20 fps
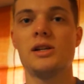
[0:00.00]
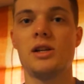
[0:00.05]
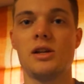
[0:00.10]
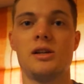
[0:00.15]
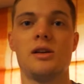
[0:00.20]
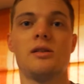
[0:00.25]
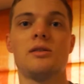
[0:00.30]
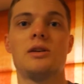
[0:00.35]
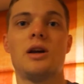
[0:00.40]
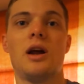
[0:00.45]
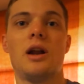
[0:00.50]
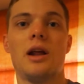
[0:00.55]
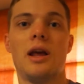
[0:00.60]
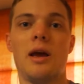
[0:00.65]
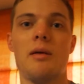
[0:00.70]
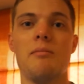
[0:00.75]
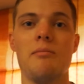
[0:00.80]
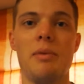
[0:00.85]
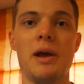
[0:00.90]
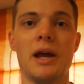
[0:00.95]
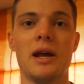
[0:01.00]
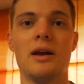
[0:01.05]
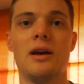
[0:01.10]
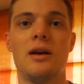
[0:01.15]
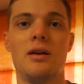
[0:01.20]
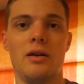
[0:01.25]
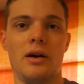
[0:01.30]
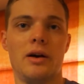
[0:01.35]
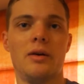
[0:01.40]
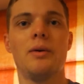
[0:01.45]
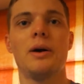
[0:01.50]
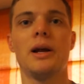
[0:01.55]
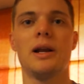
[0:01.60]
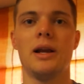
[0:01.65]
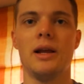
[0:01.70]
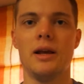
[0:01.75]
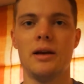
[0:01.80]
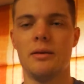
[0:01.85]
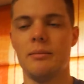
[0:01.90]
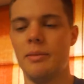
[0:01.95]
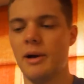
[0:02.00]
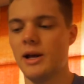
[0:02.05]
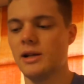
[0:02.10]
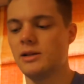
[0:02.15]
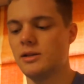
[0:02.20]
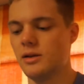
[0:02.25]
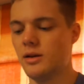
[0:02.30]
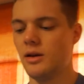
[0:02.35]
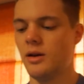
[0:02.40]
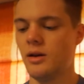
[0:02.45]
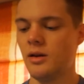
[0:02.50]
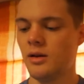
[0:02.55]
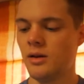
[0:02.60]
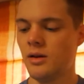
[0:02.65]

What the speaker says: just I was kind of getting big quite quickly compared to